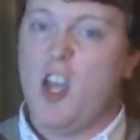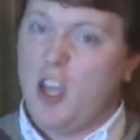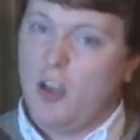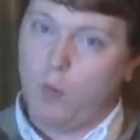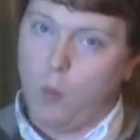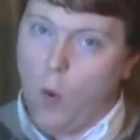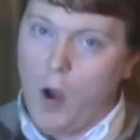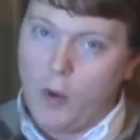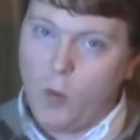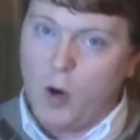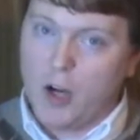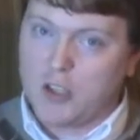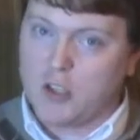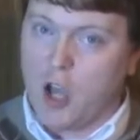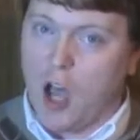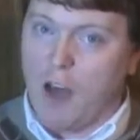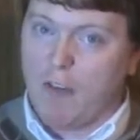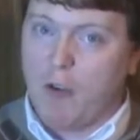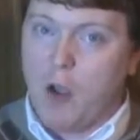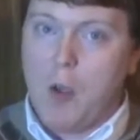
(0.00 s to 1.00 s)
If one word's
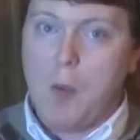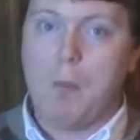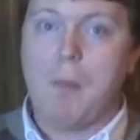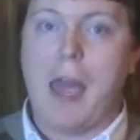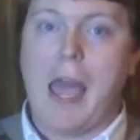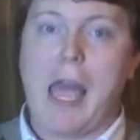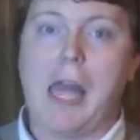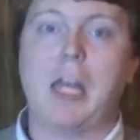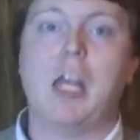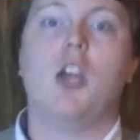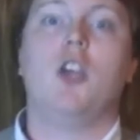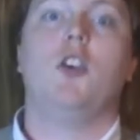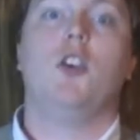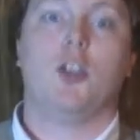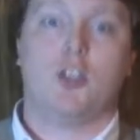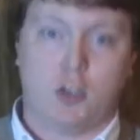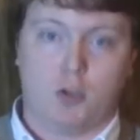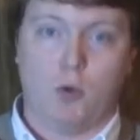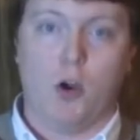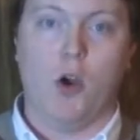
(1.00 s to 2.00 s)
off, man, you're
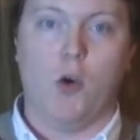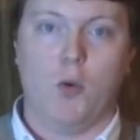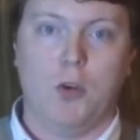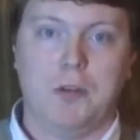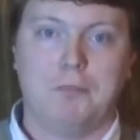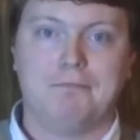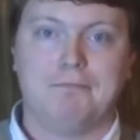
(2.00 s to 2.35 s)
screwed.